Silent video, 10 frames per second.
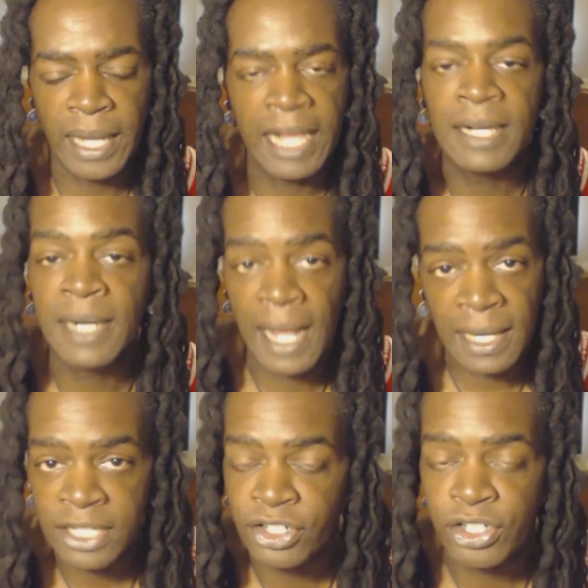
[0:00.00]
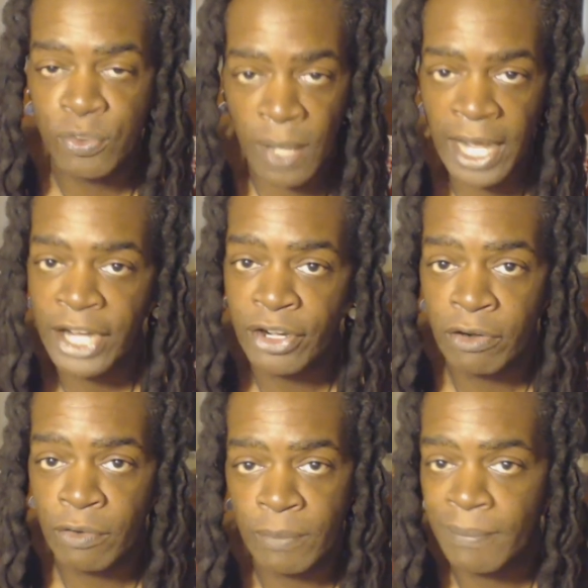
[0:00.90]
acknowledge and you
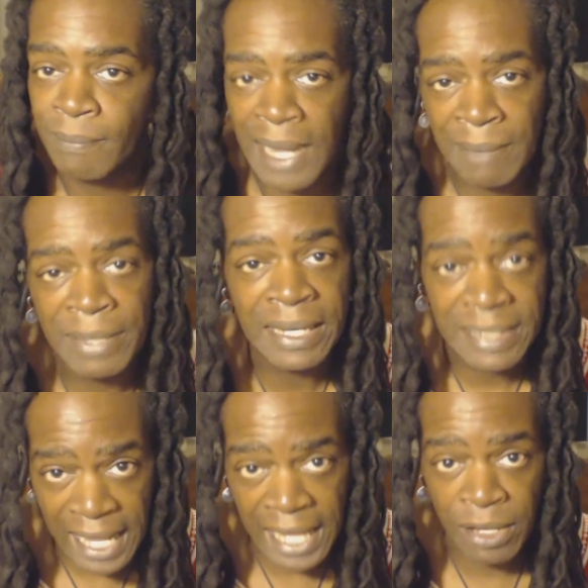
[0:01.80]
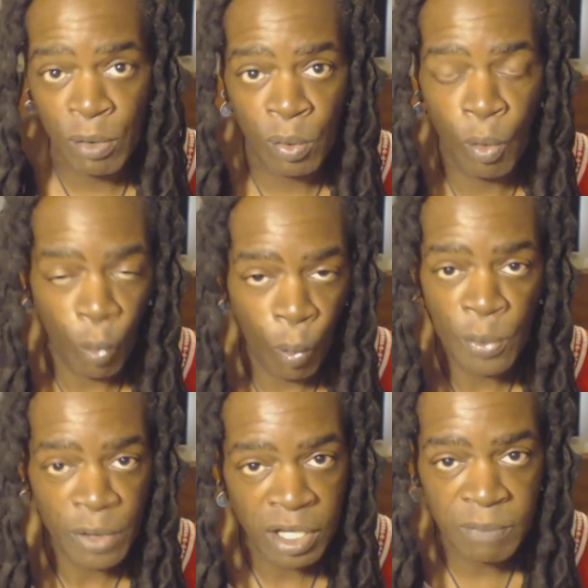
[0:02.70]
honor mommy and daddy,
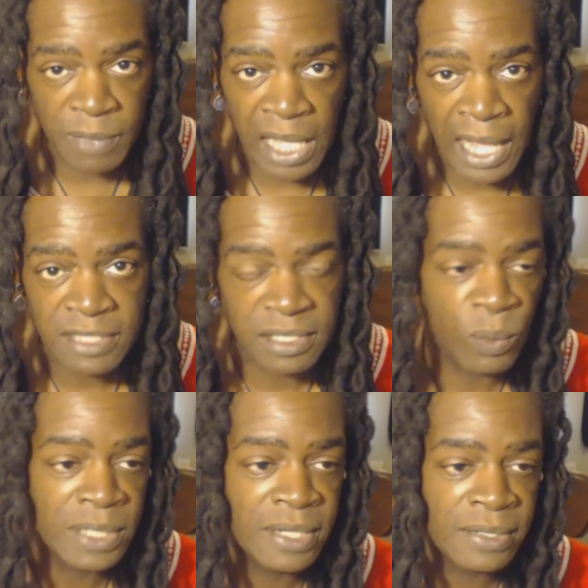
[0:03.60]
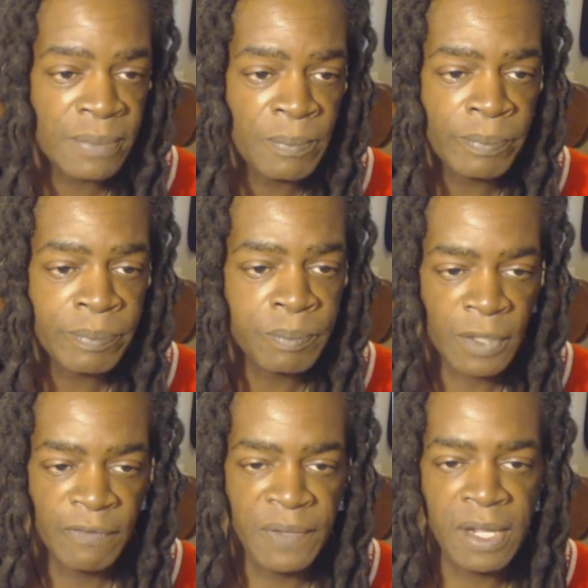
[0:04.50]
or there could be consequences.
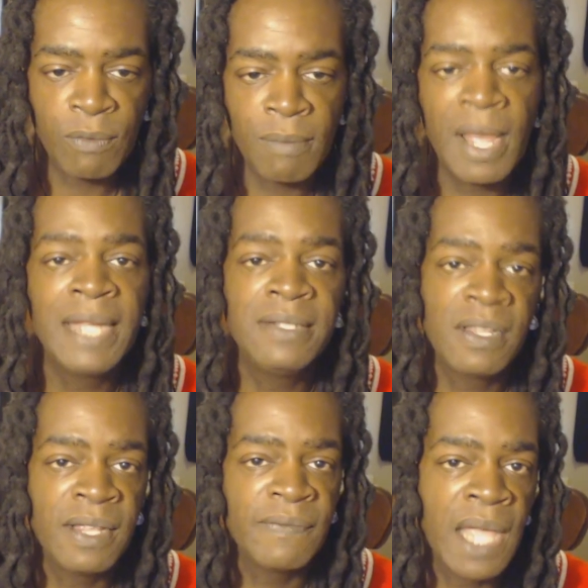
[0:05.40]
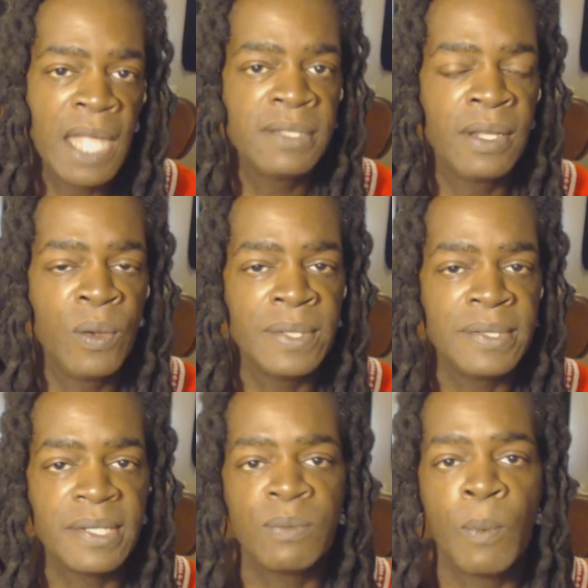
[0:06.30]
Fear reminds us of
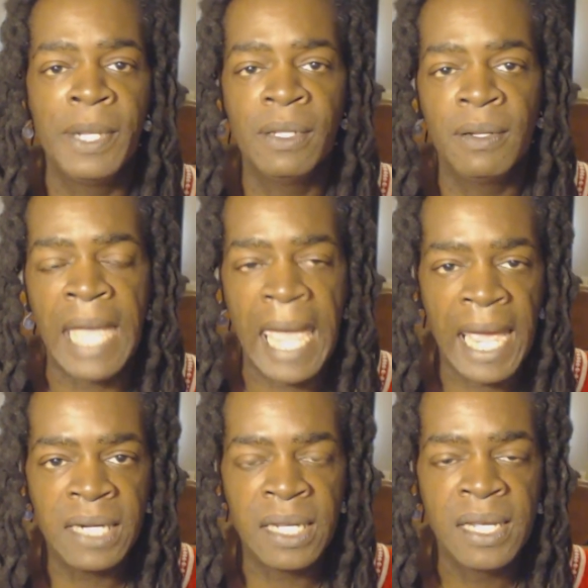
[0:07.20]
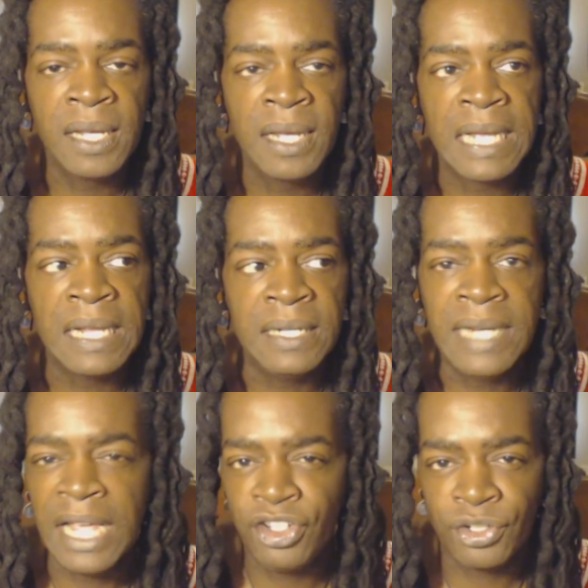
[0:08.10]
consequences. When we look at
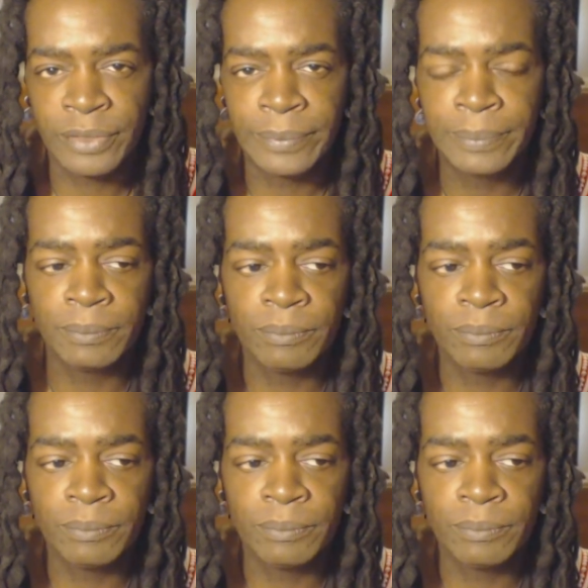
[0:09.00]
nature,